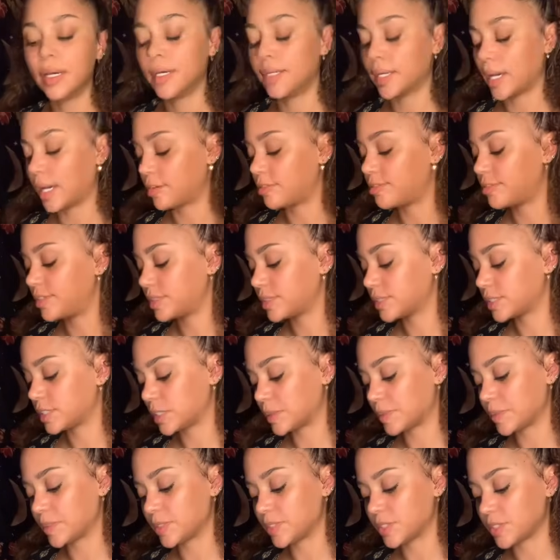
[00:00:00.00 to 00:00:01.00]
Achilles
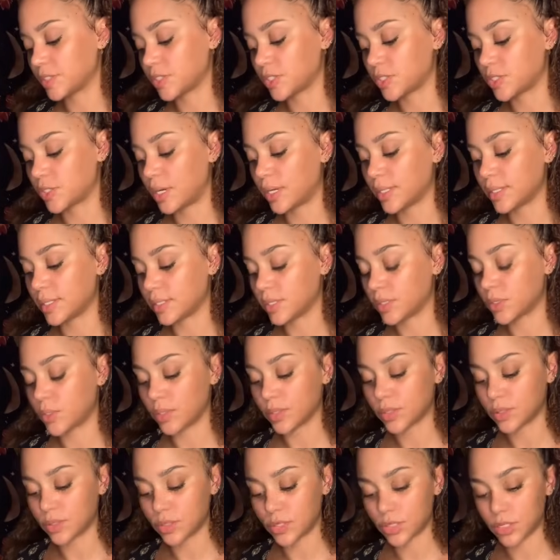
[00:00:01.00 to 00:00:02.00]
versus Strong is
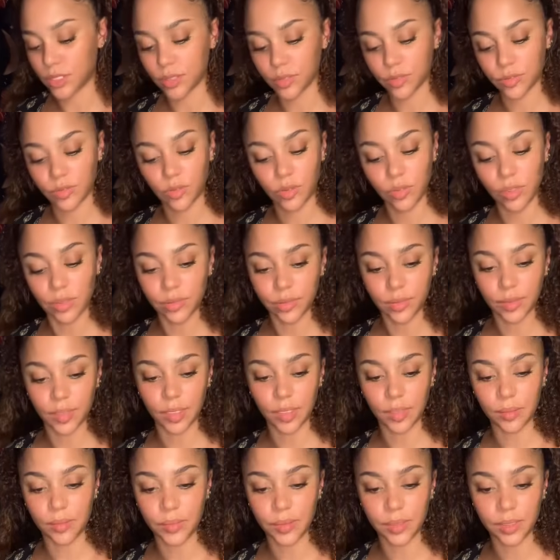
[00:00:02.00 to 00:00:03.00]
going to jail. Four of
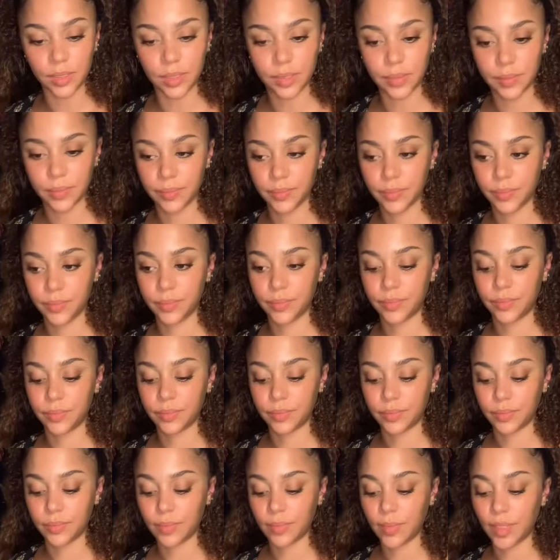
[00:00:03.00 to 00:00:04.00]
Cups.
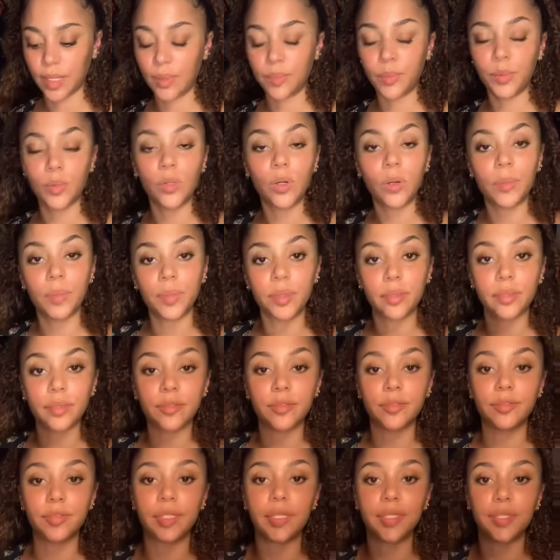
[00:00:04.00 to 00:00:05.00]
It blew up in their
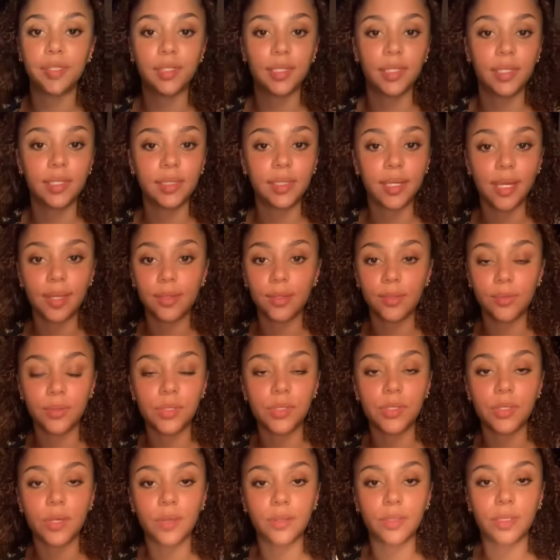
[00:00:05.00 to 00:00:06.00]
face. They didn't get the
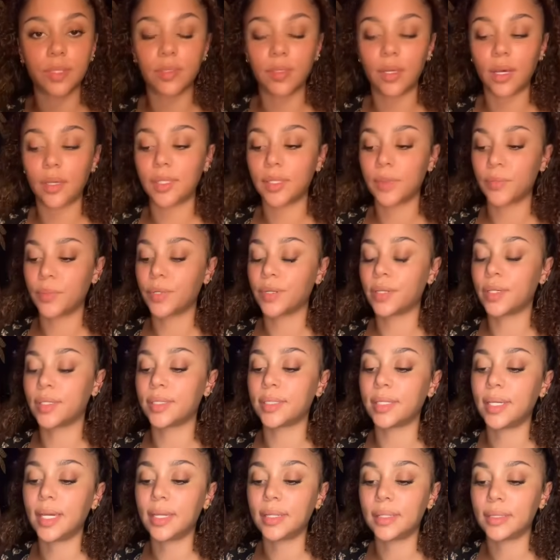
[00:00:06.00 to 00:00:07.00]
result they thought they were going to
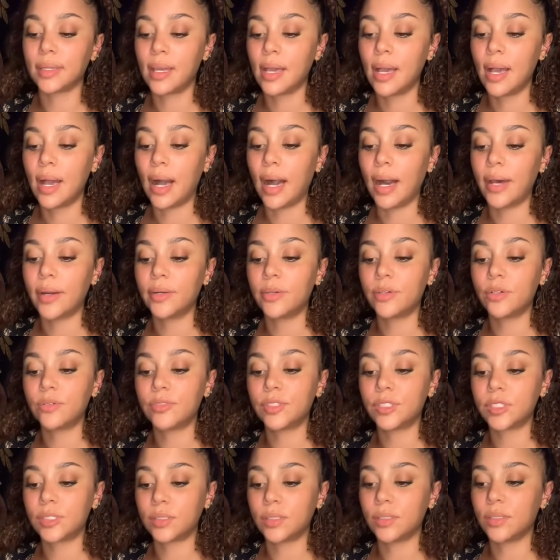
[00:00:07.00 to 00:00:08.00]
get. I don't know if
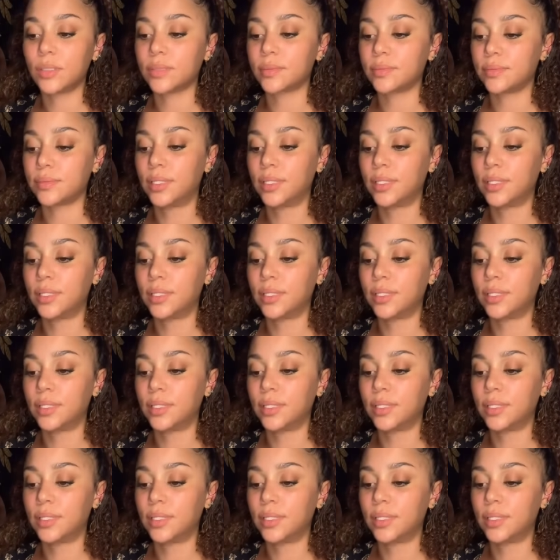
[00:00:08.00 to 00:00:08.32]
this, look,